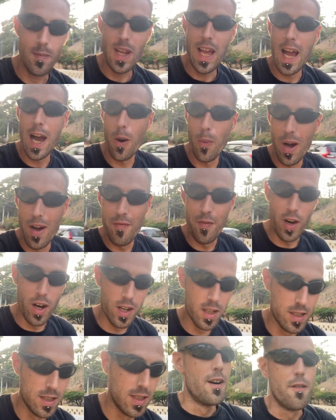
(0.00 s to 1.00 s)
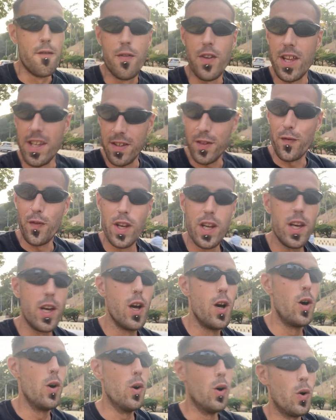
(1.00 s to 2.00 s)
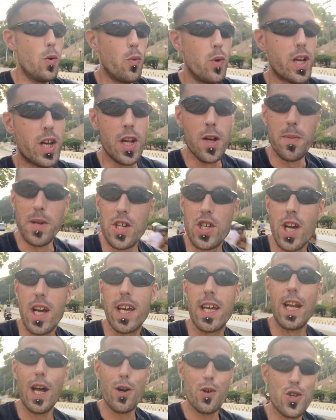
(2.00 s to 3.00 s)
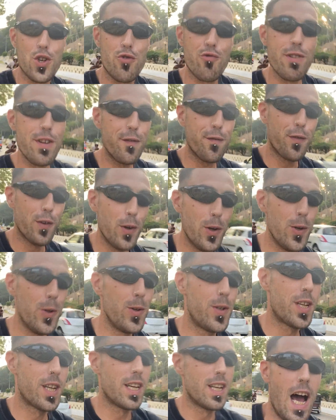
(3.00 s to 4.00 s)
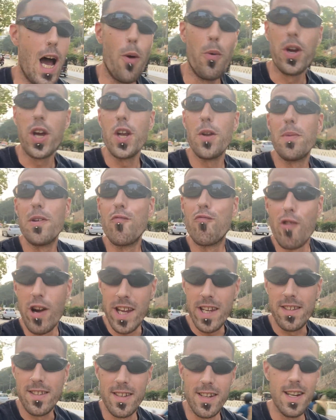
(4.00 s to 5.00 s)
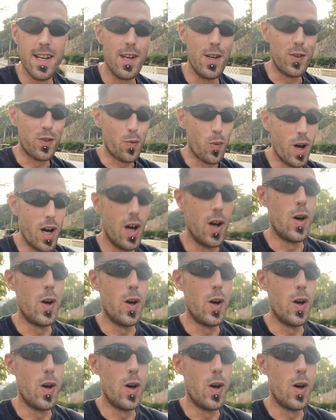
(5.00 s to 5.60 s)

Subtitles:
However, for this video, we're gonna be checking out street food and we're gonna be rating it as well.